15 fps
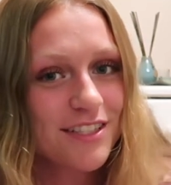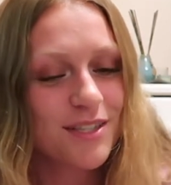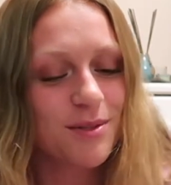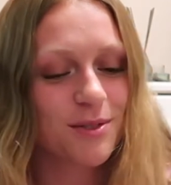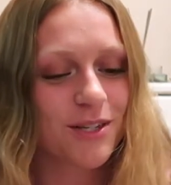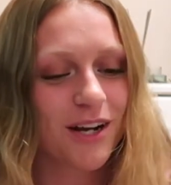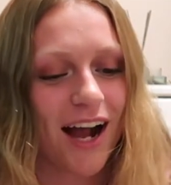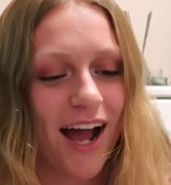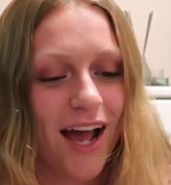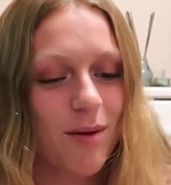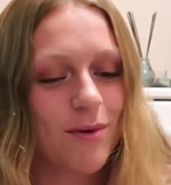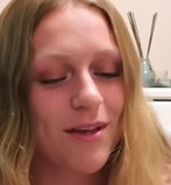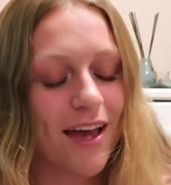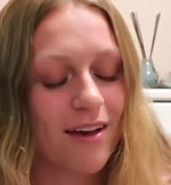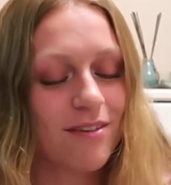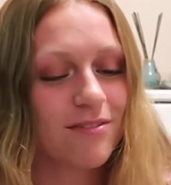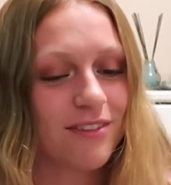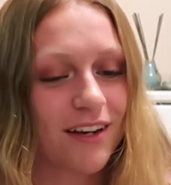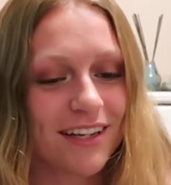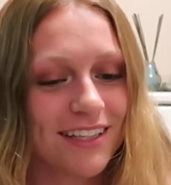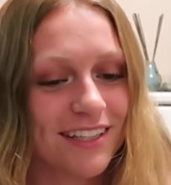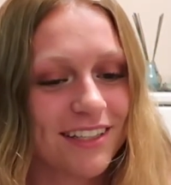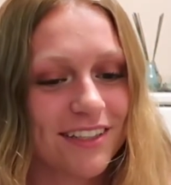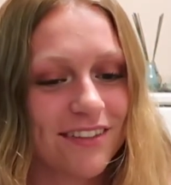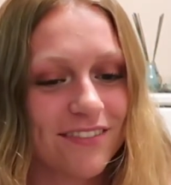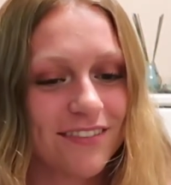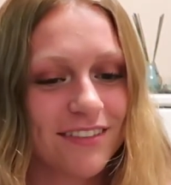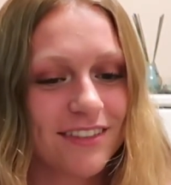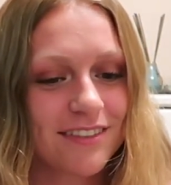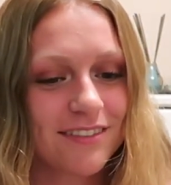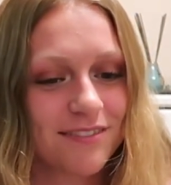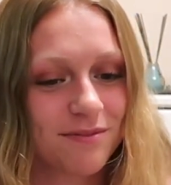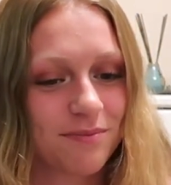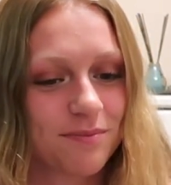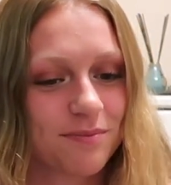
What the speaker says: subscribed, we have fun here.